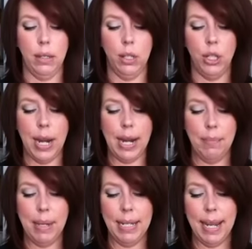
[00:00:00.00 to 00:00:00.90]
The shade I
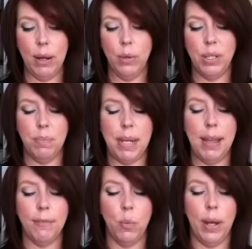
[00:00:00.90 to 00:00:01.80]
picked out was
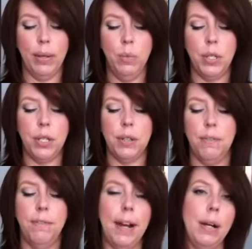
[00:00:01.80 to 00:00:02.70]
PF1, which is
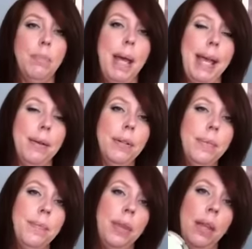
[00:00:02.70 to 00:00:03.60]
in Fair
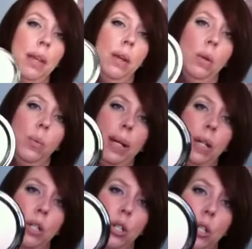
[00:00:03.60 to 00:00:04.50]
Pale,
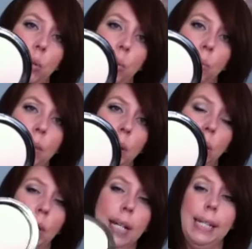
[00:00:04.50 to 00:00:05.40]
which when you
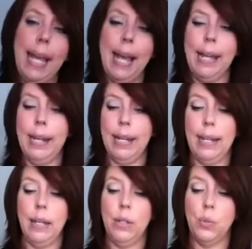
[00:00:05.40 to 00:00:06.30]
look at that,
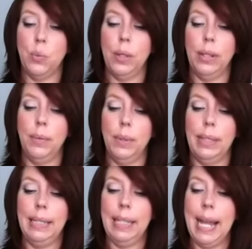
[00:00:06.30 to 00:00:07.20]
it is
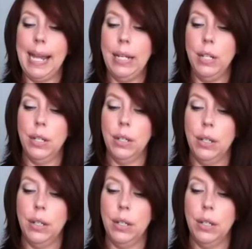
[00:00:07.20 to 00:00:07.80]
really light.